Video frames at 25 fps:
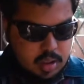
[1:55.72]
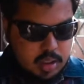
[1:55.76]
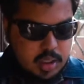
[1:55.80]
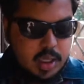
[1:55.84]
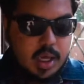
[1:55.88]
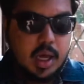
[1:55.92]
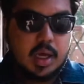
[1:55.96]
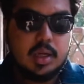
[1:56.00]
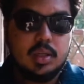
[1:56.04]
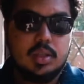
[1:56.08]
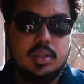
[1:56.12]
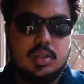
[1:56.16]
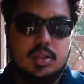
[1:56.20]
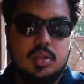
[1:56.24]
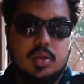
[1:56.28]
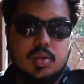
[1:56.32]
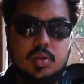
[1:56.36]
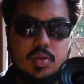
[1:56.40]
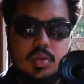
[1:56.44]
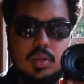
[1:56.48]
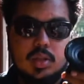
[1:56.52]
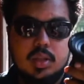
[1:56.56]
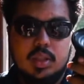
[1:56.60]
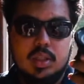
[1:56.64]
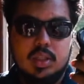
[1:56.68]
Yeah,
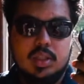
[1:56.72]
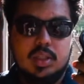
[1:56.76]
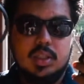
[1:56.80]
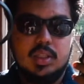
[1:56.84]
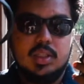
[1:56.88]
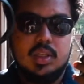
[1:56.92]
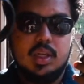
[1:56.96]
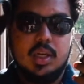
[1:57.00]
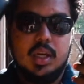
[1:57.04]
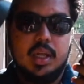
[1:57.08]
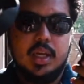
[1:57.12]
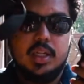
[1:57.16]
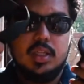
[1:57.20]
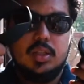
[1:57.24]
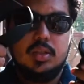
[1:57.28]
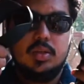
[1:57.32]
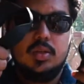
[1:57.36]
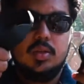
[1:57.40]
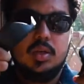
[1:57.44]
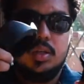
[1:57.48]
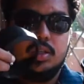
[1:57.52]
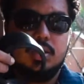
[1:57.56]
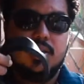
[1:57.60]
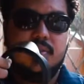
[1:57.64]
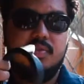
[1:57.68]
so this is a lens
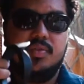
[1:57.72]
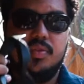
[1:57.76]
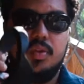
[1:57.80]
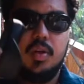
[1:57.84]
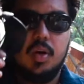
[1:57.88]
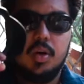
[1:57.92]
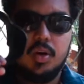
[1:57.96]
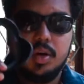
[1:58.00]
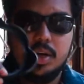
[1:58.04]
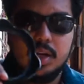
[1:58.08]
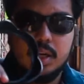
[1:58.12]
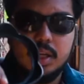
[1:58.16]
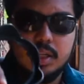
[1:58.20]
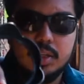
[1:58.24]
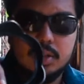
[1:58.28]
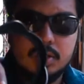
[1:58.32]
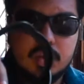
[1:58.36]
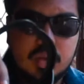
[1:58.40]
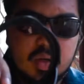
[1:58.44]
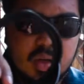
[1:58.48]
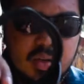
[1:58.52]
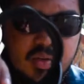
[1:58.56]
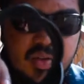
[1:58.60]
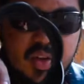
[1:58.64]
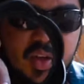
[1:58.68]
hood. It's a floral lens hood.